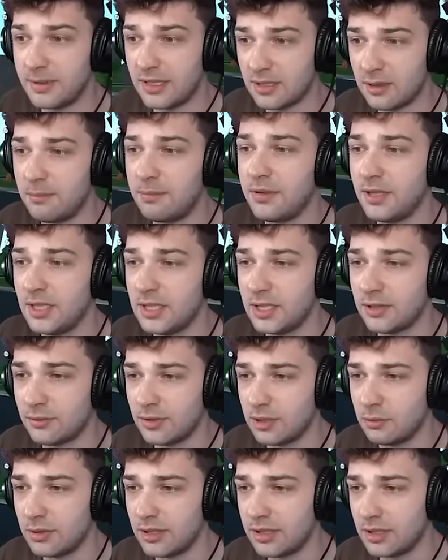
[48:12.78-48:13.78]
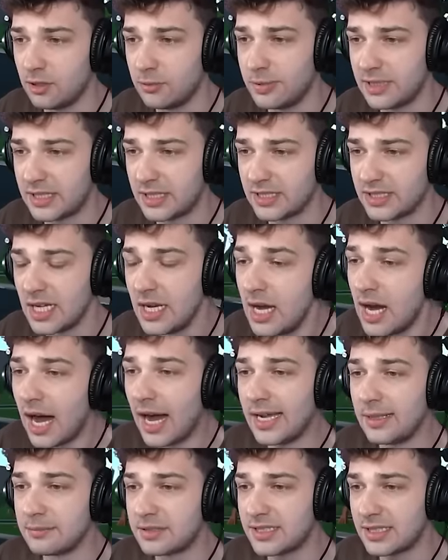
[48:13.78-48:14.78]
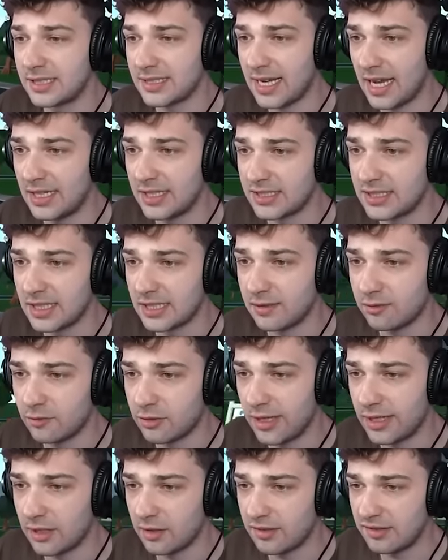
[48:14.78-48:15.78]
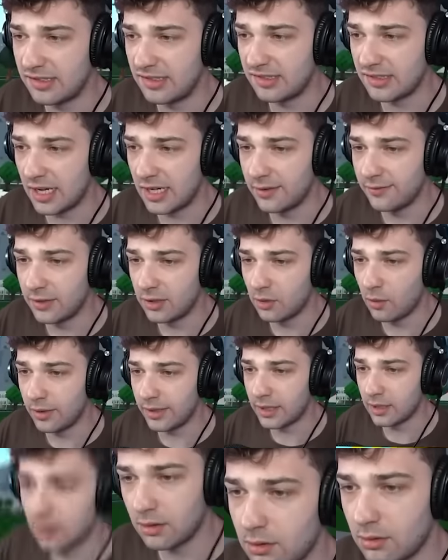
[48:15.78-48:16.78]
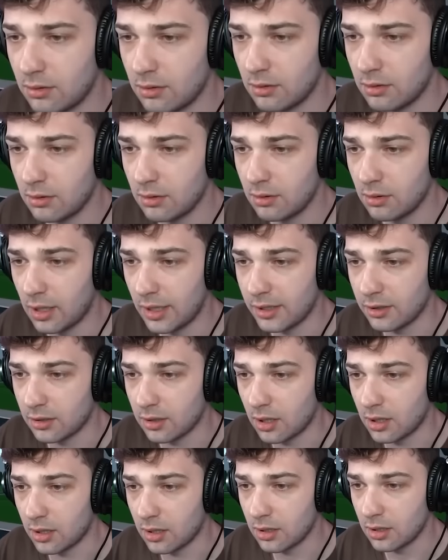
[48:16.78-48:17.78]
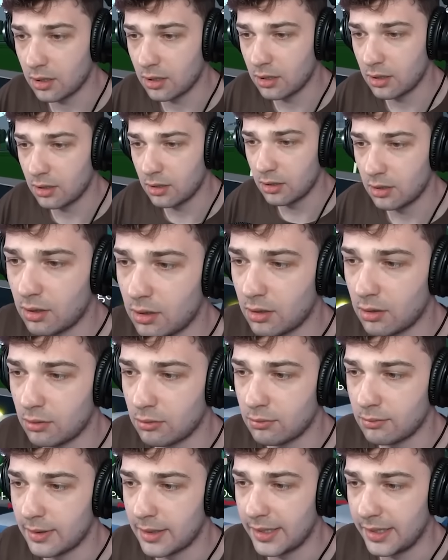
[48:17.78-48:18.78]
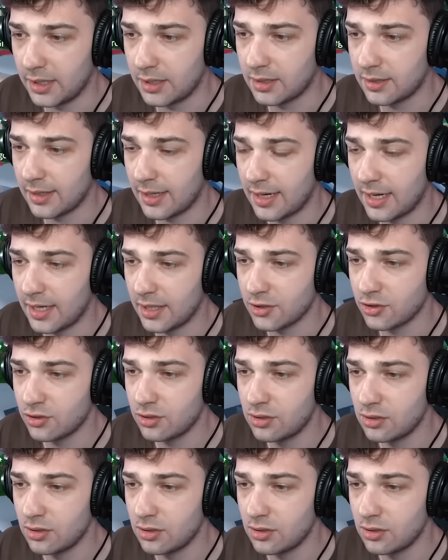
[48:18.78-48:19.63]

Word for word: be completely real with you, because I am kind of sick of Gregor's. He's kind of annoying and I hear a car. Oh my gosh.